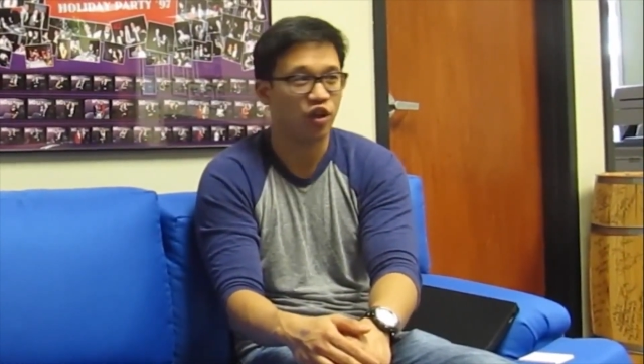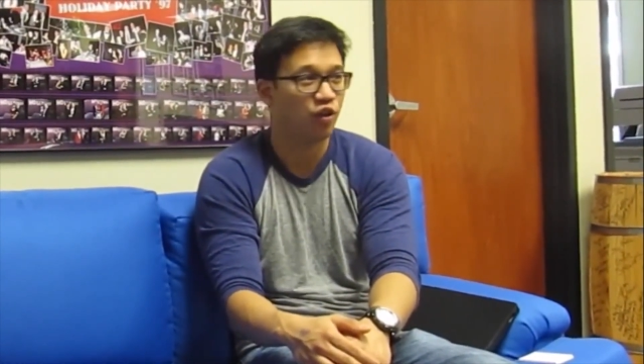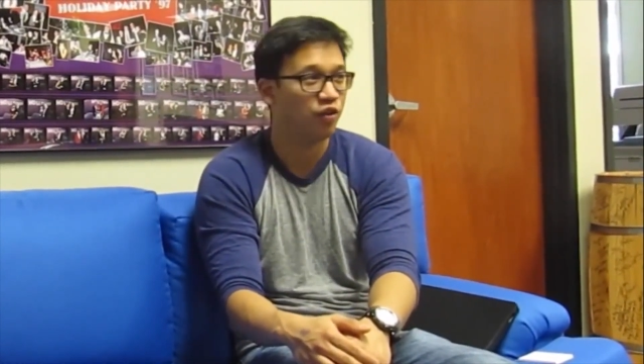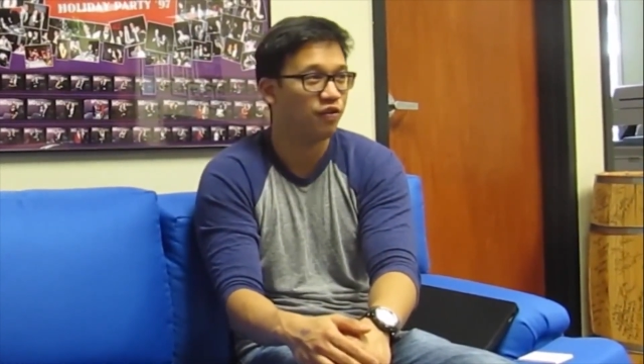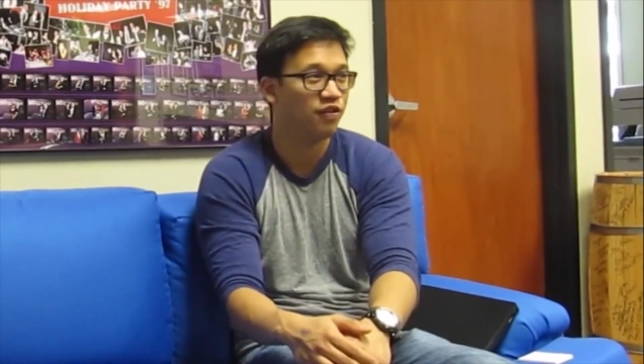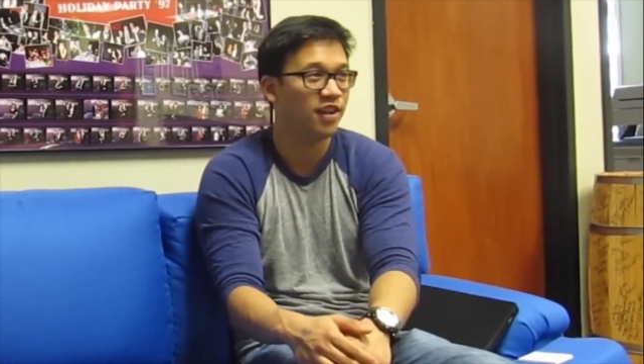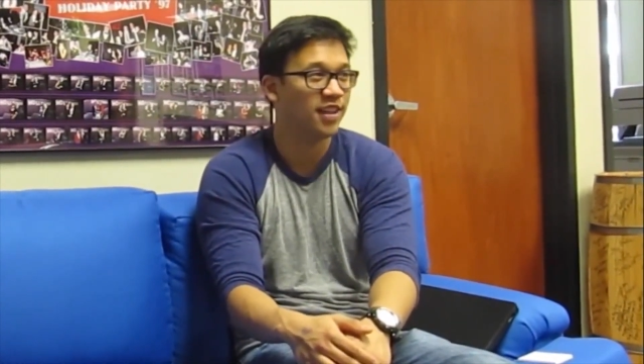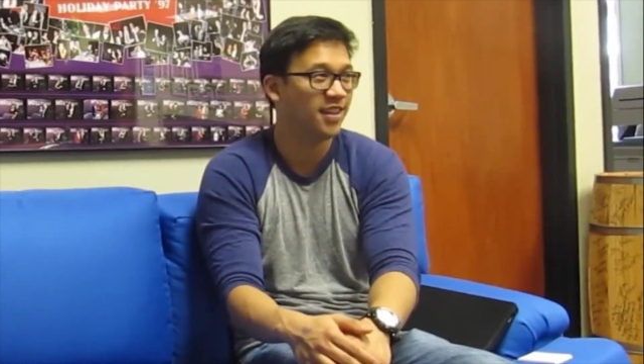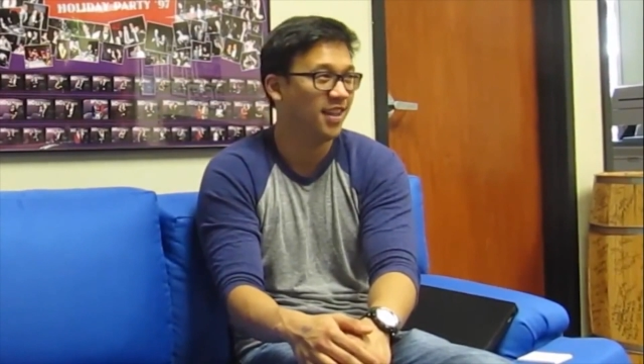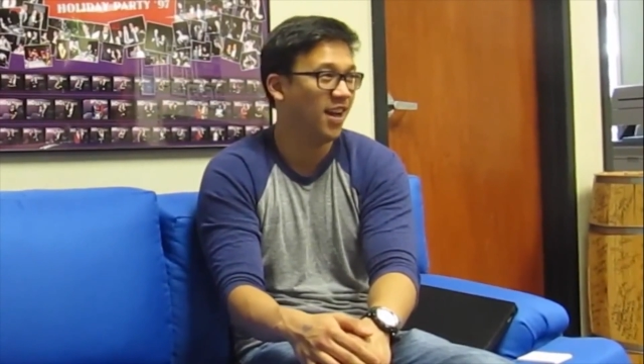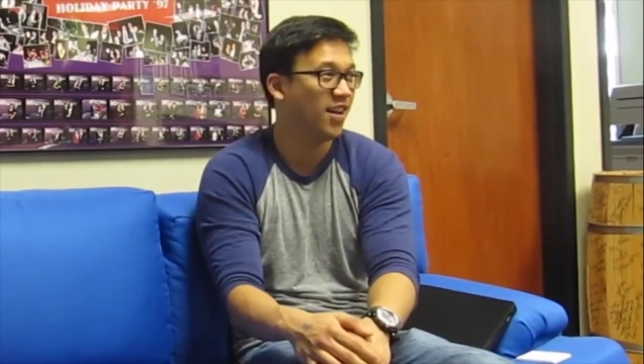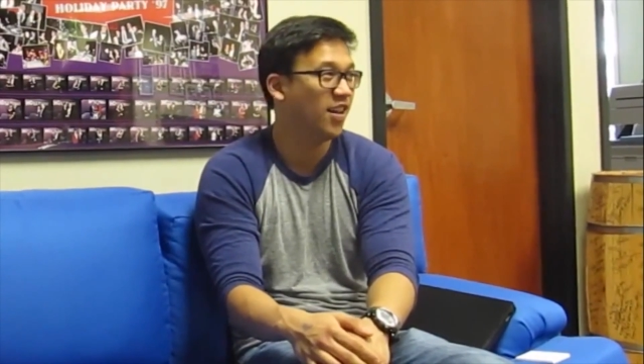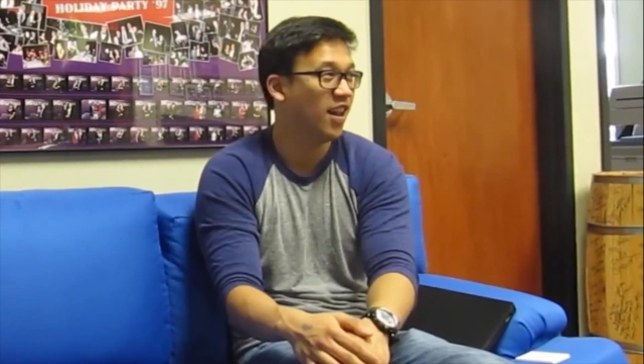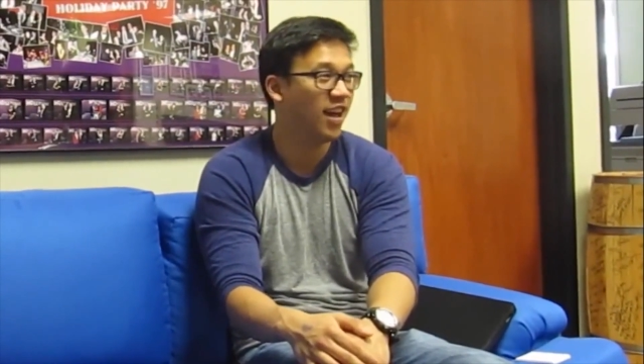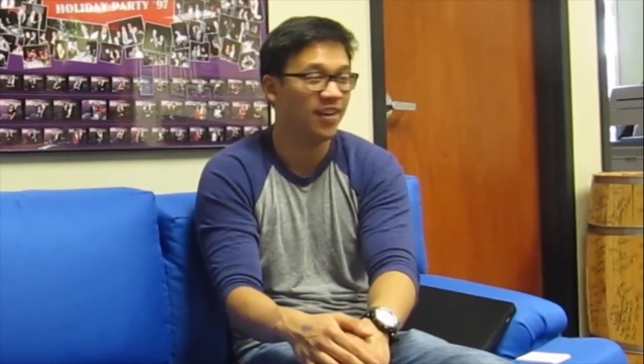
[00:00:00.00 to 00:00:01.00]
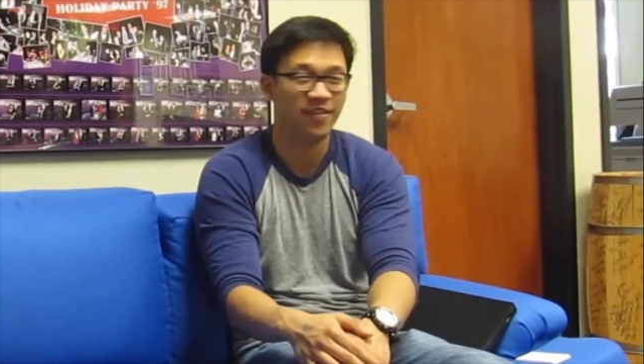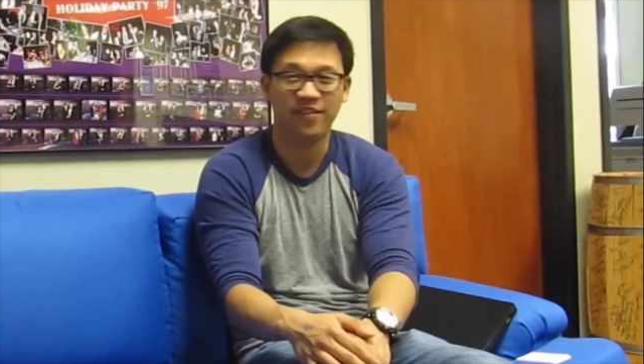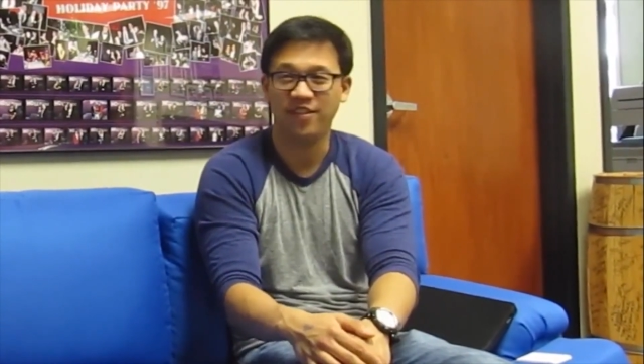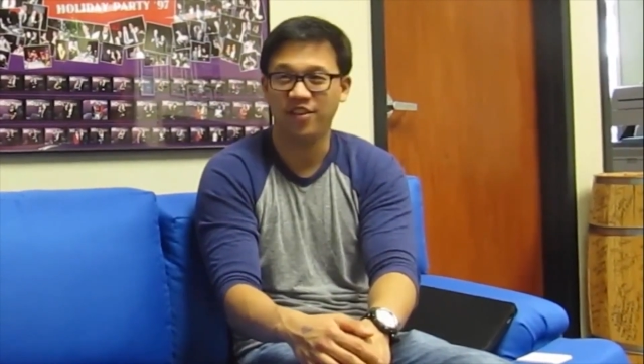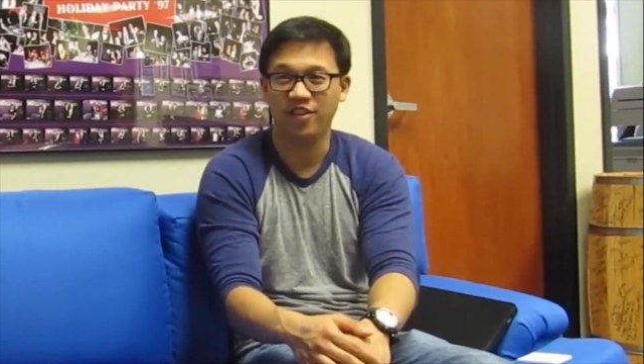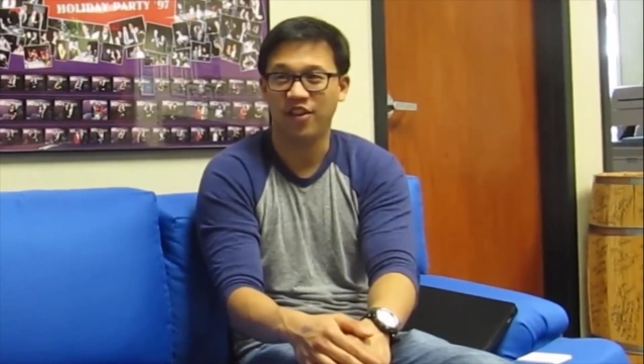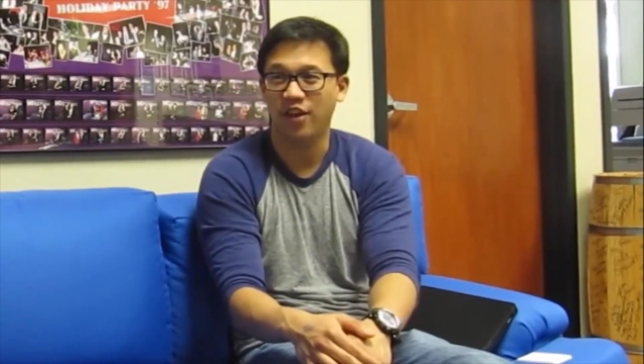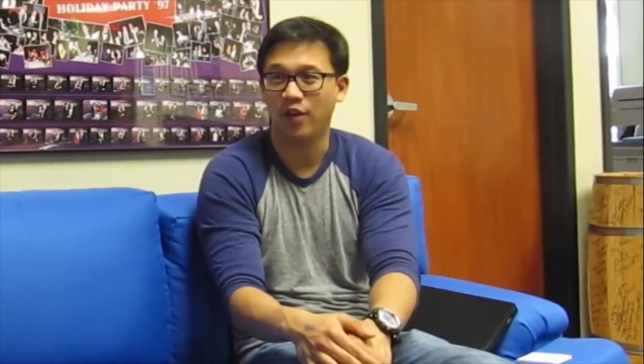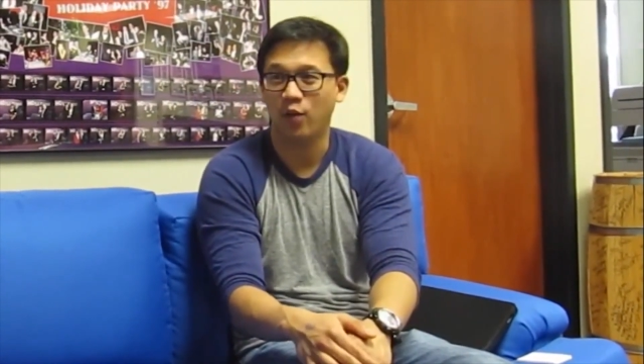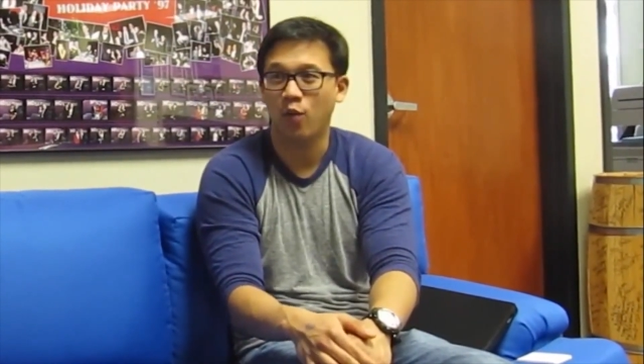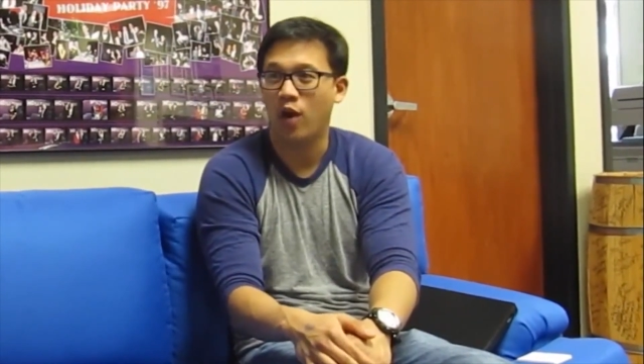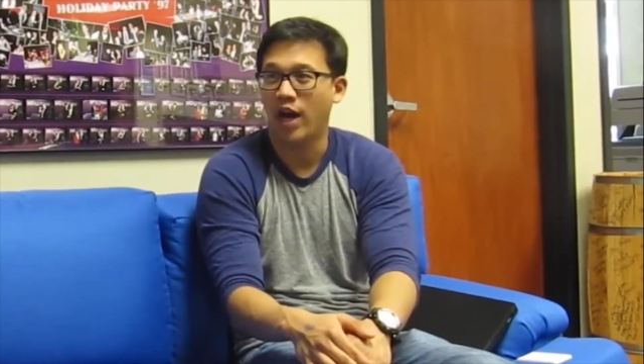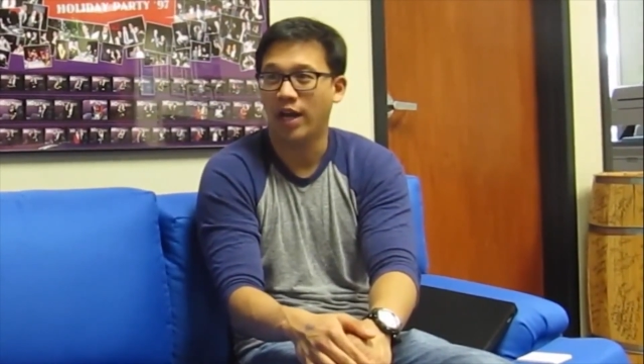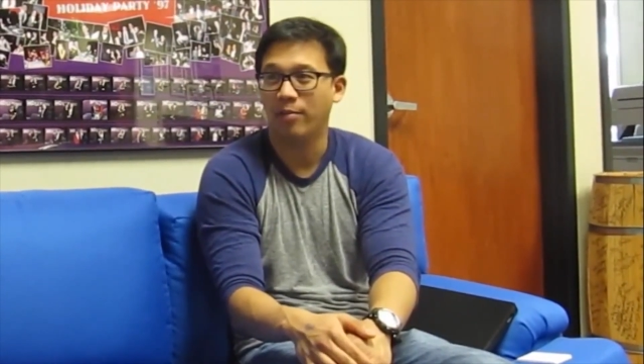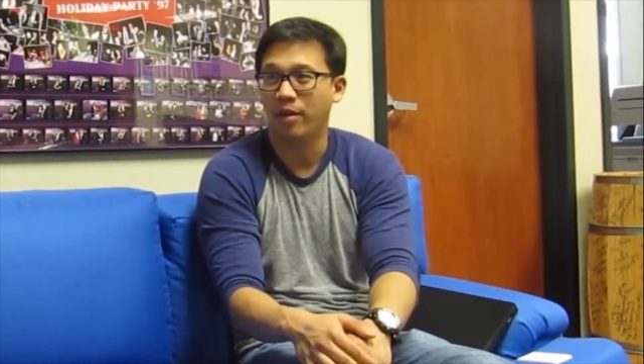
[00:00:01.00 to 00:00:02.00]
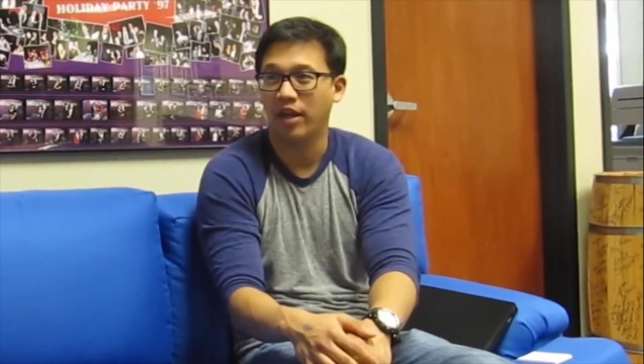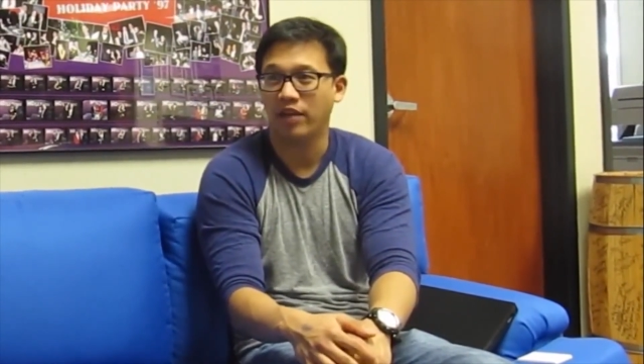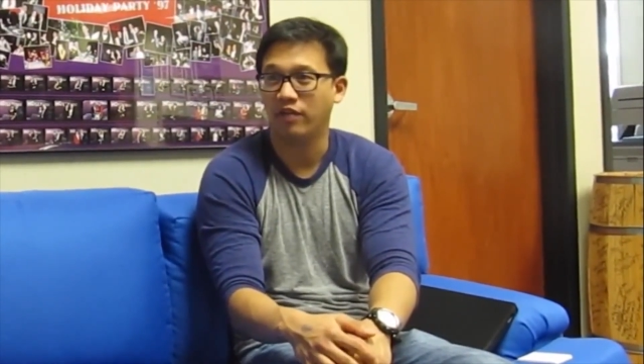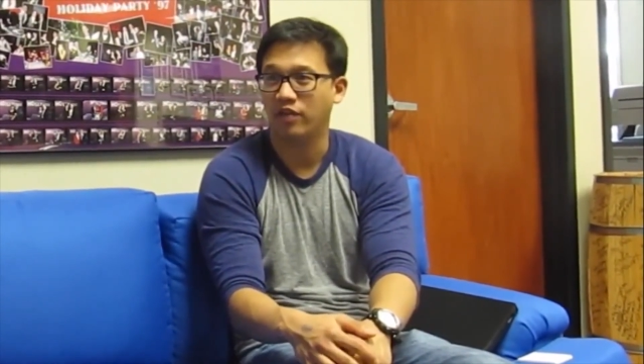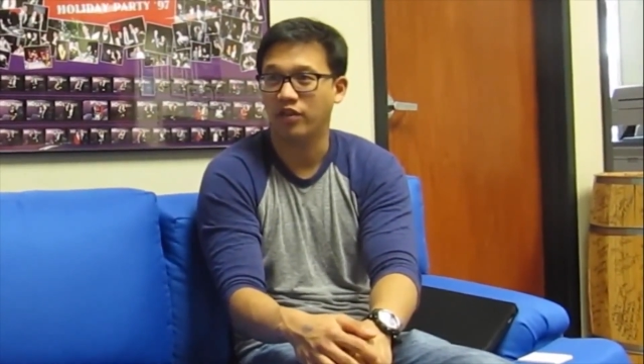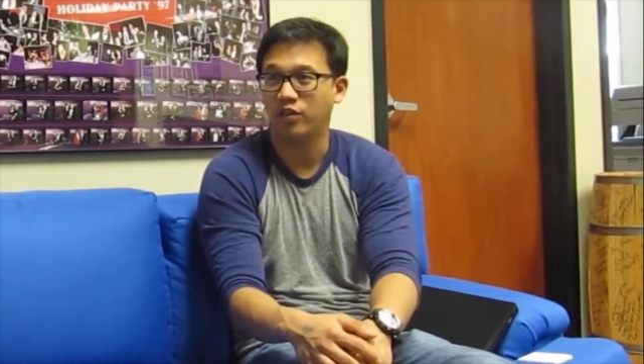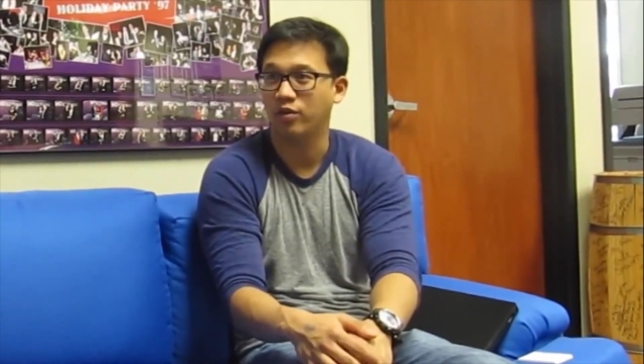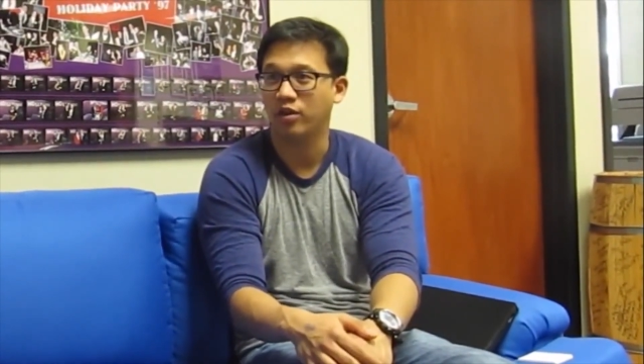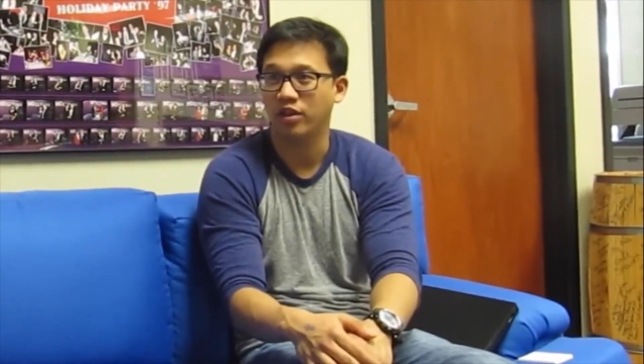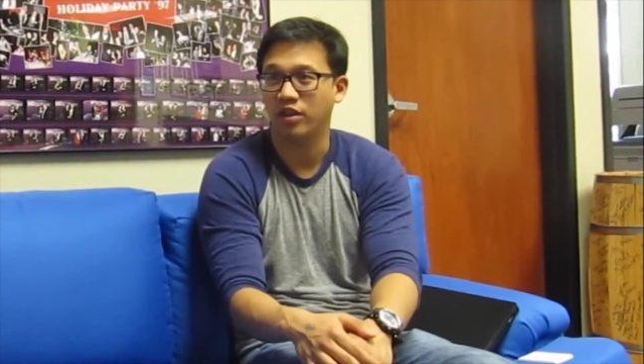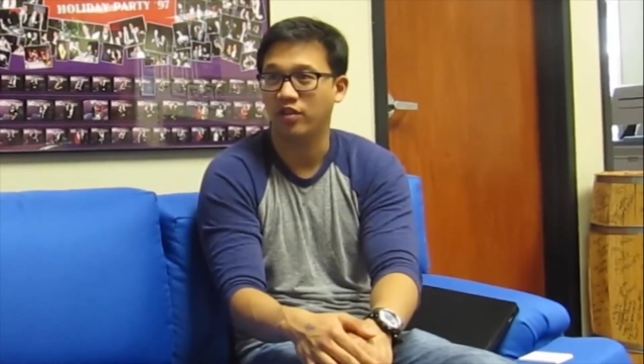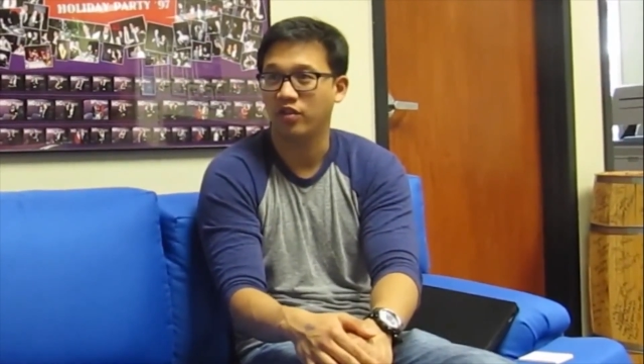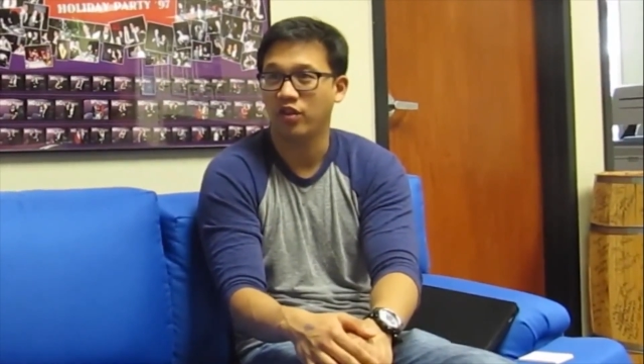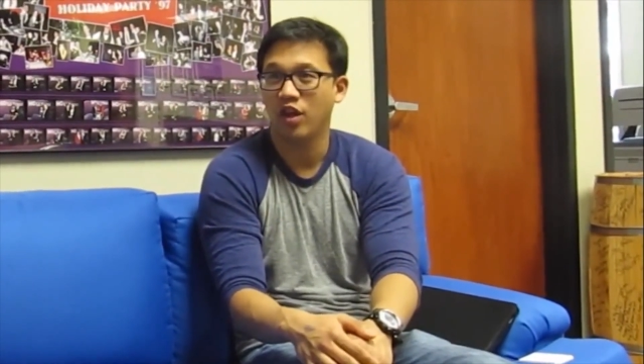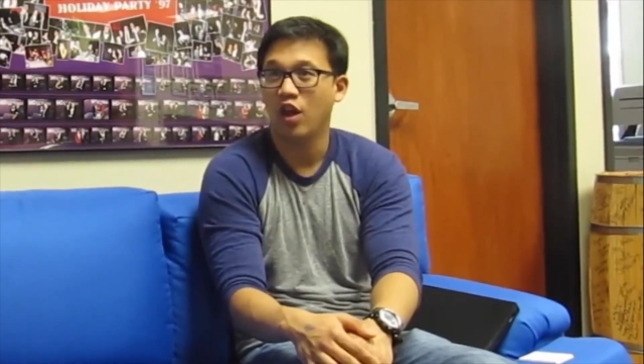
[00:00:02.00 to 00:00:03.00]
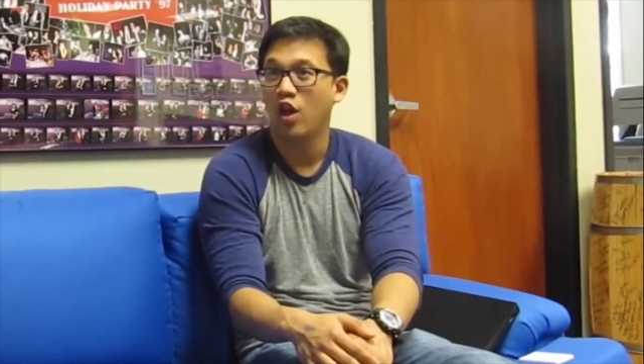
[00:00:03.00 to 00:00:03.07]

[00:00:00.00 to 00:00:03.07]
start reflecting on life and you're like, why am I even doing this?